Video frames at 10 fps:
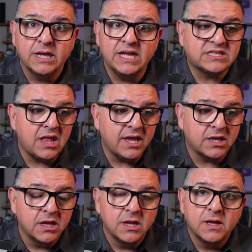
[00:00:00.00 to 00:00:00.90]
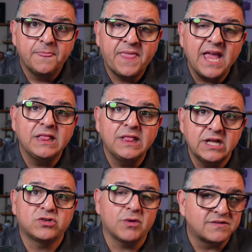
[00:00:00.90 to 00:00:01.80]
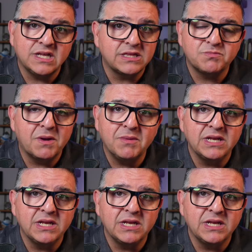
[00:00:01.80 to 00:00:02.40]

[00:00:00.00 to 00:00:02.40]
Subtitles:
It's like they literally, I've said this many,